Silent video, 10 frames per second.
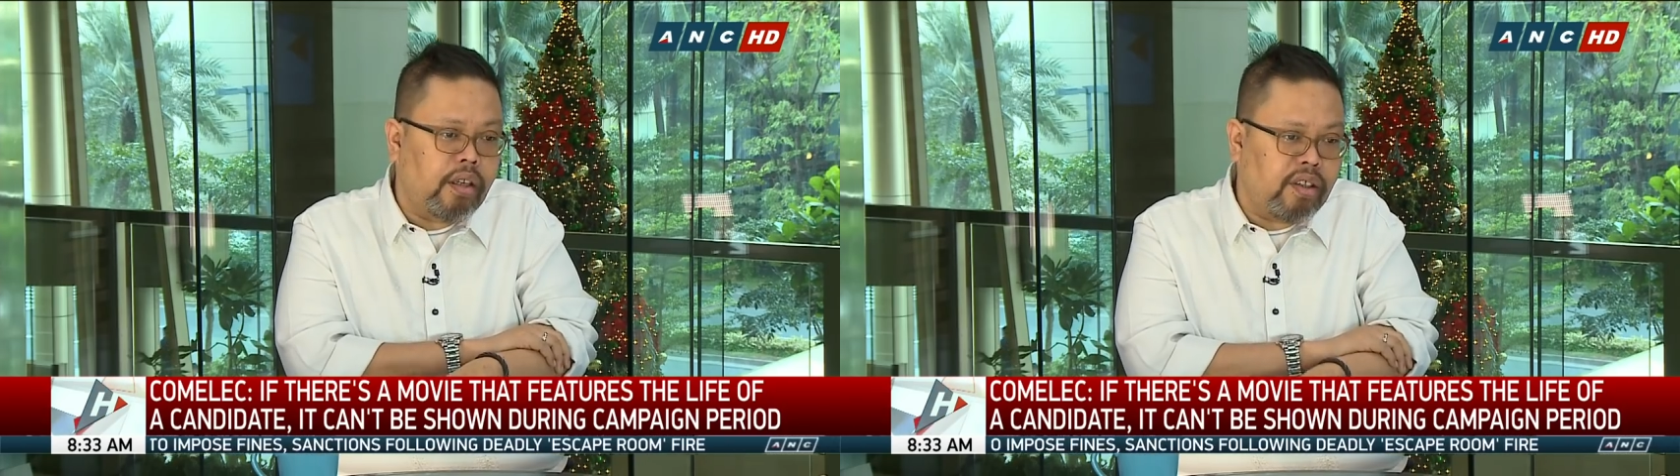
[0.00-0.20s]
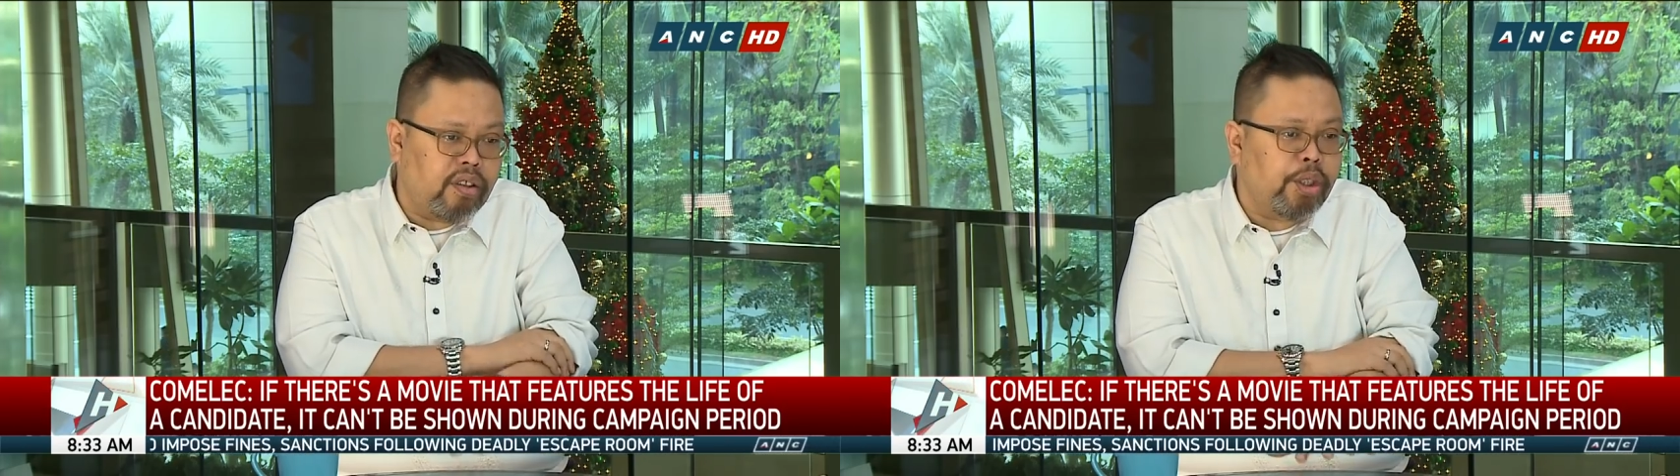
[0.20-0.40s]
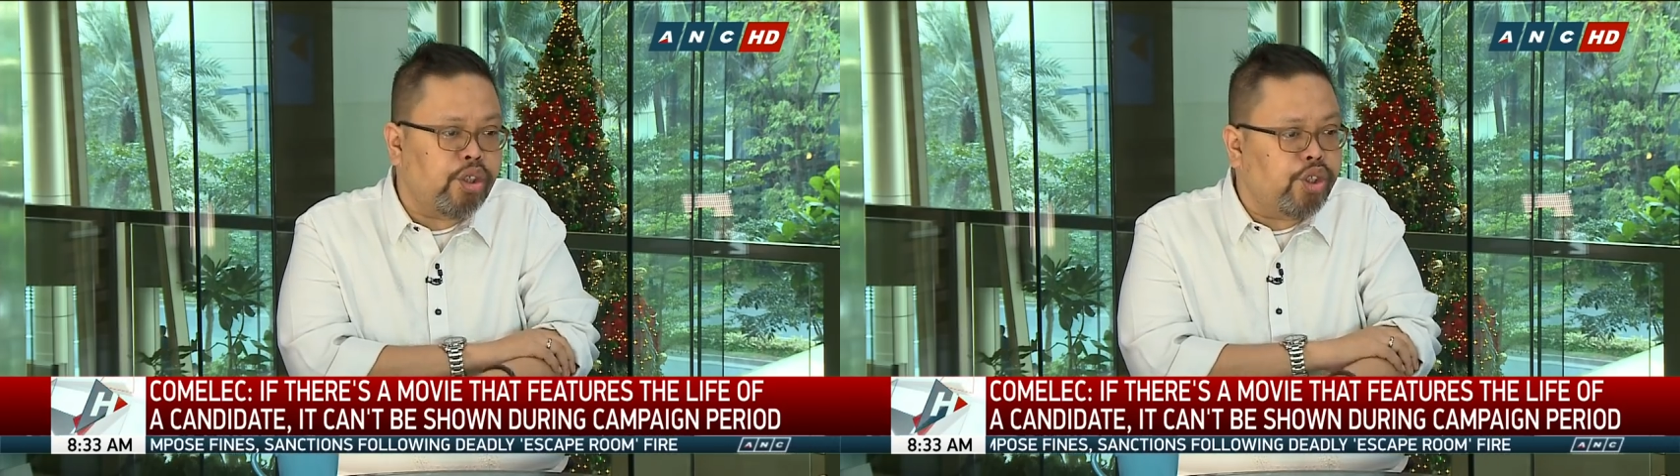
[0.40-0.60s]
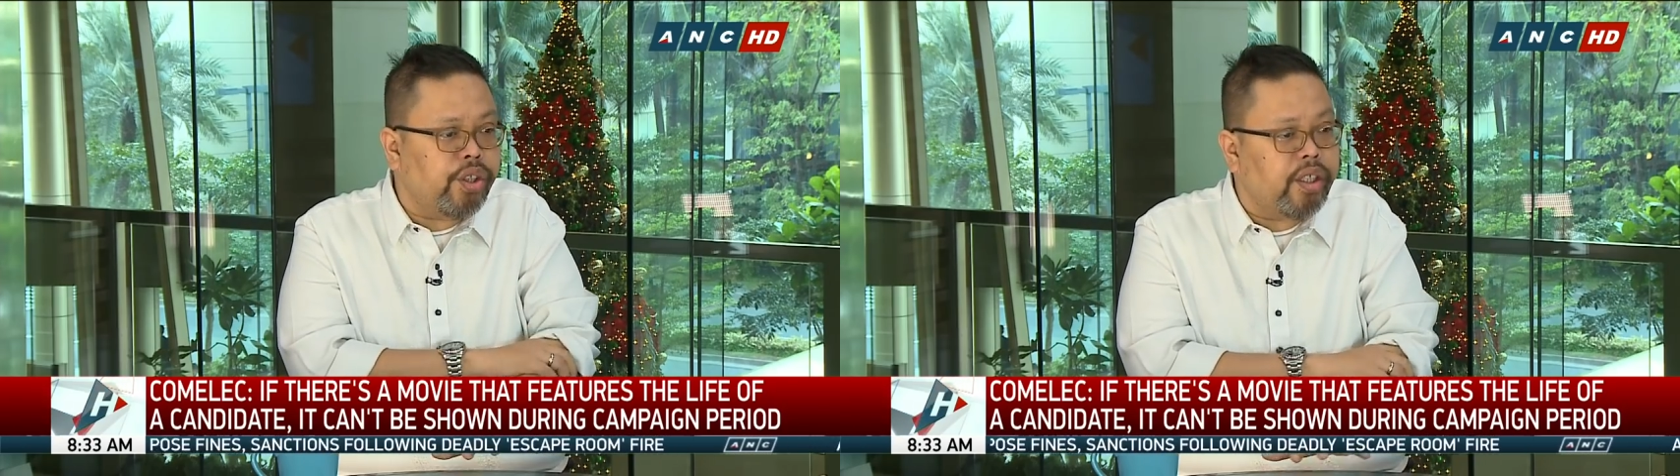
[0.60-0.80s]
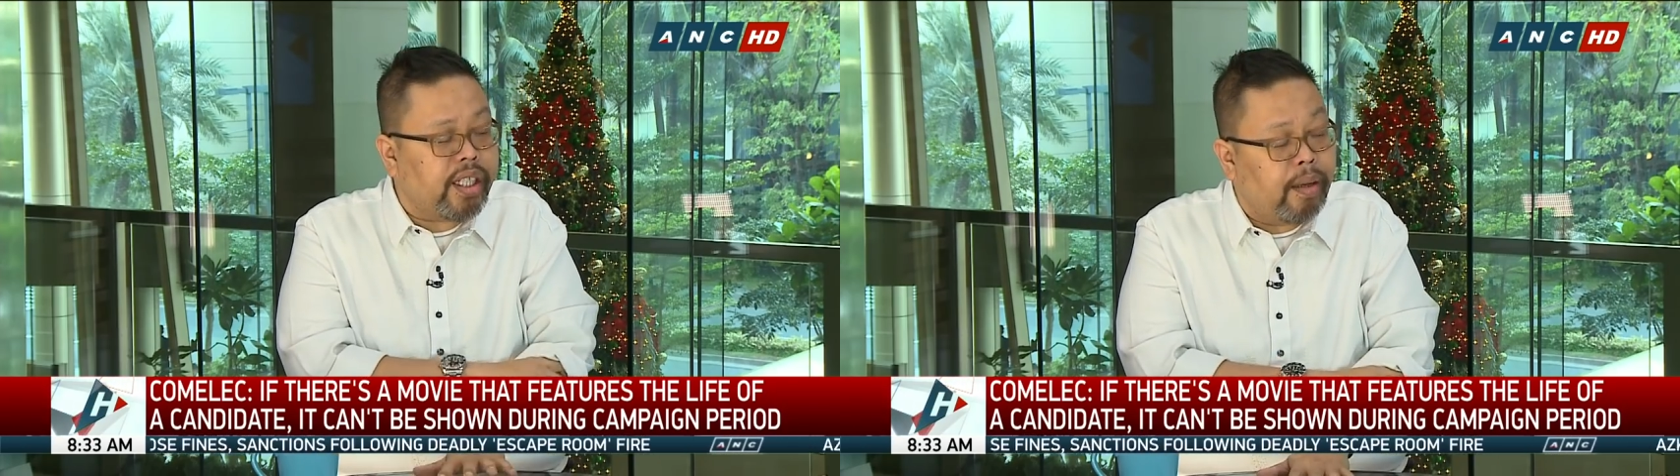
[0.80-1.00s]
uh, exhibition
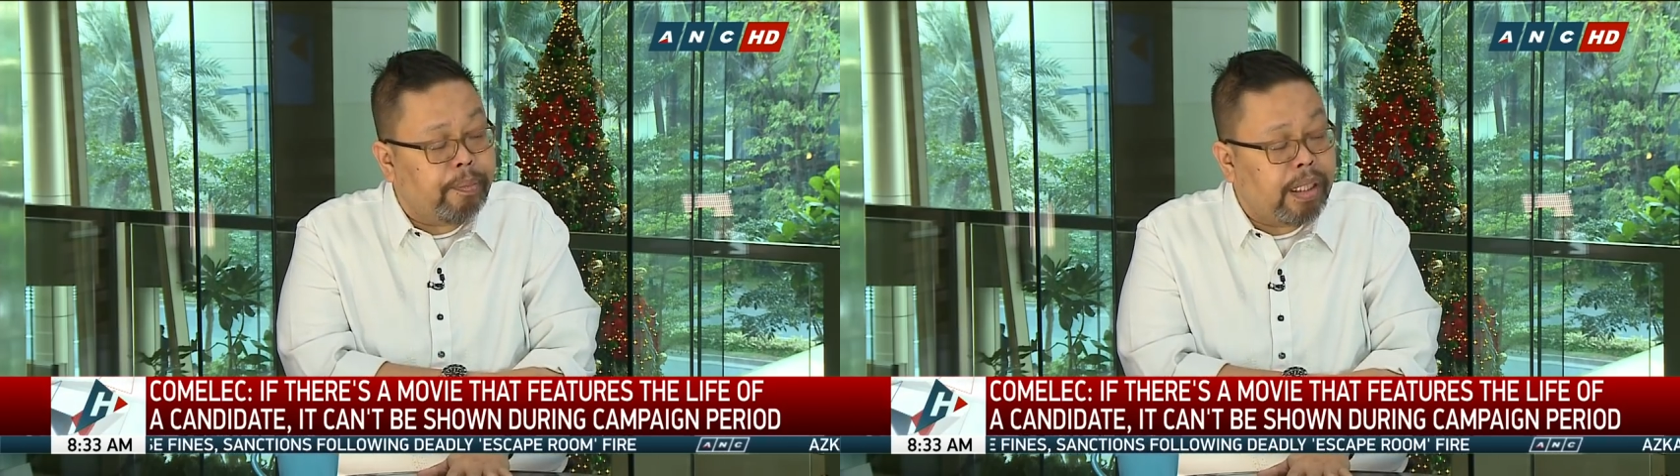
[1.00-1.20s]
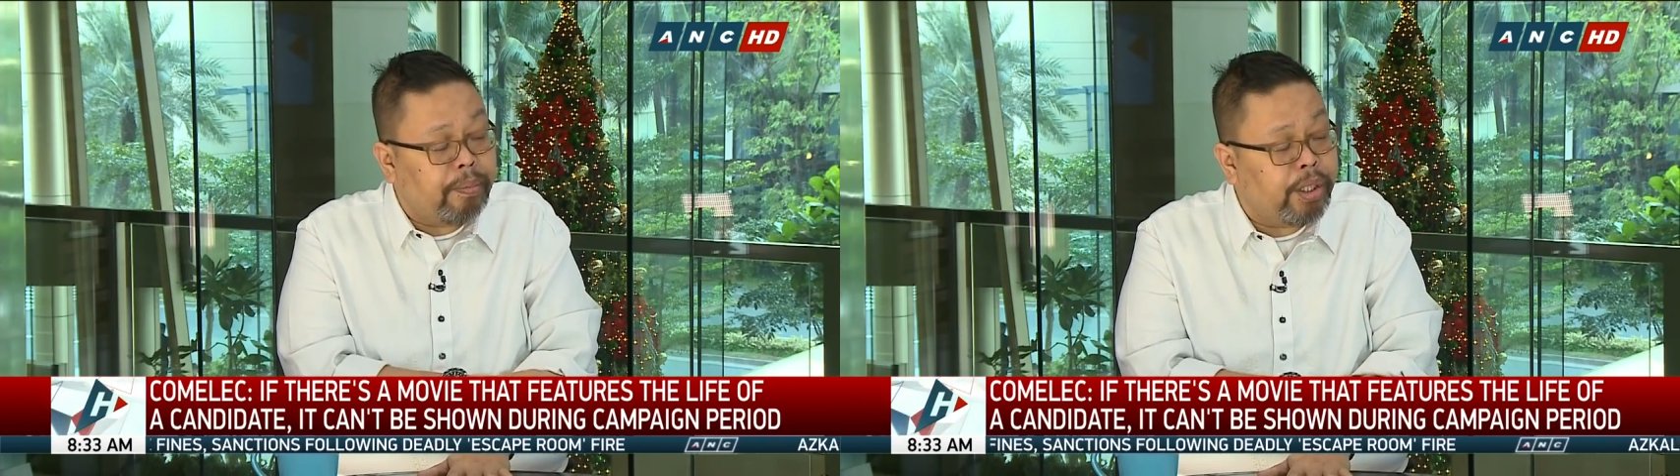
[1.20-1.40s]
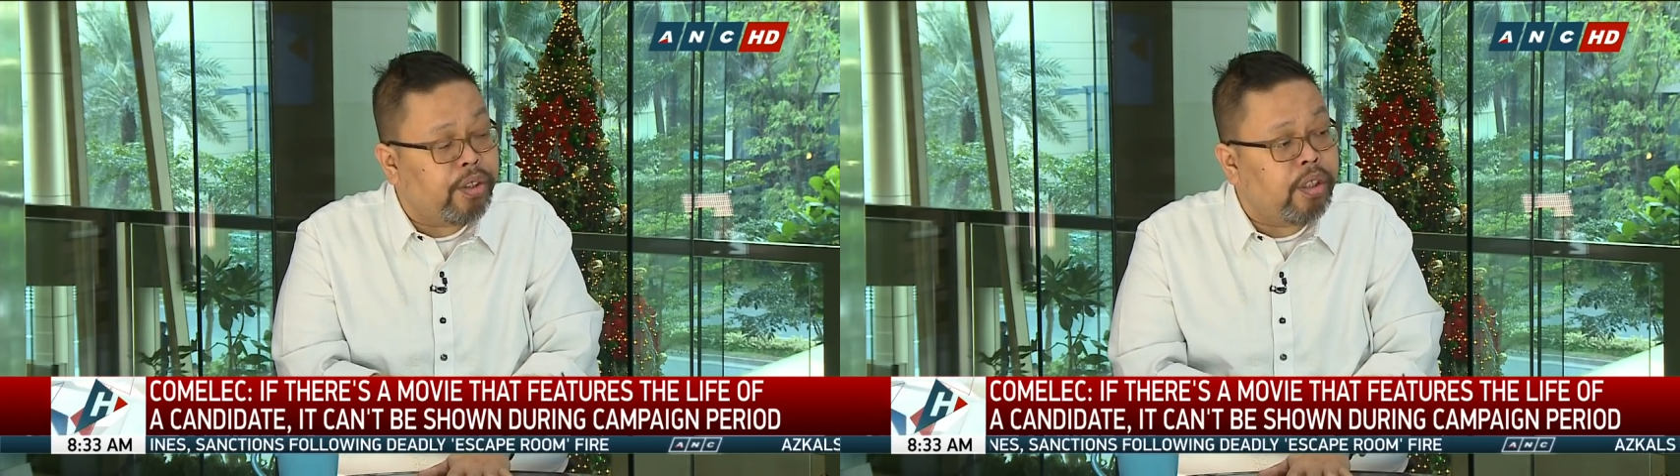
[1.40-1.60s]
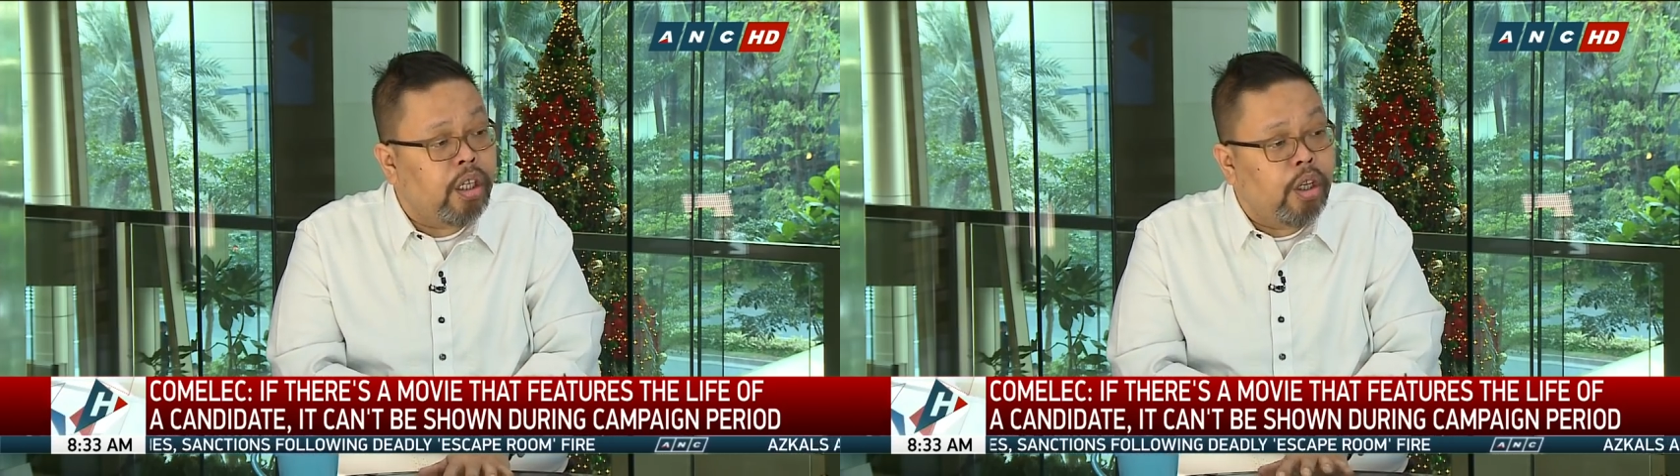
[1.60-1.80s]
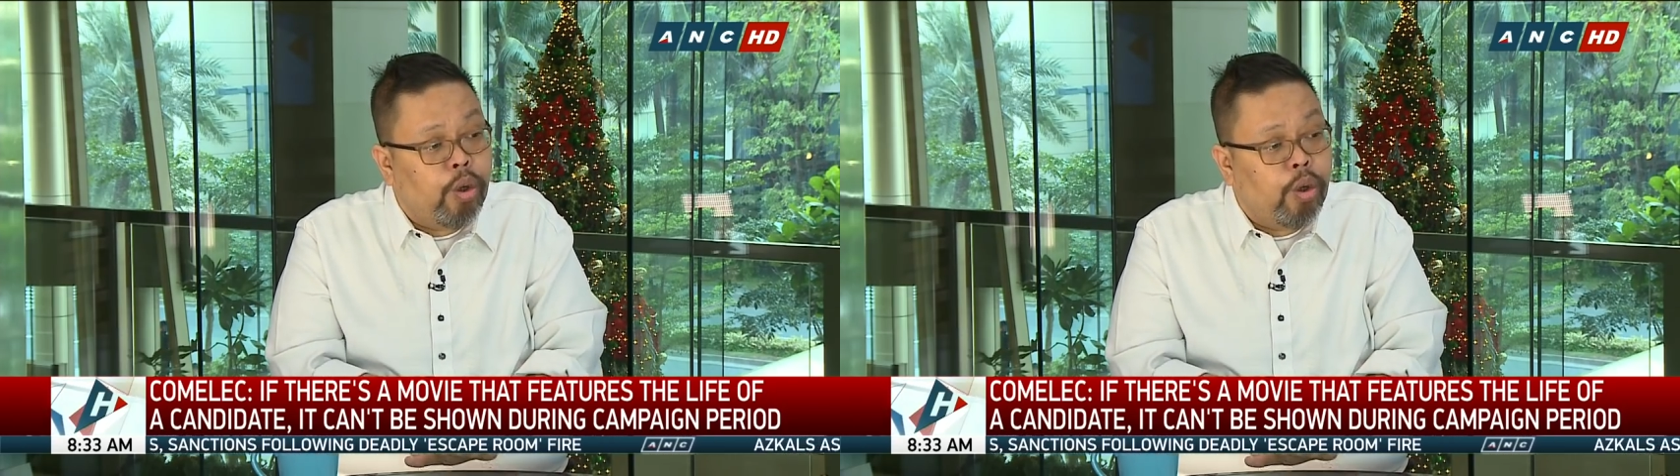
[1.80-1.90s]
during the campaign period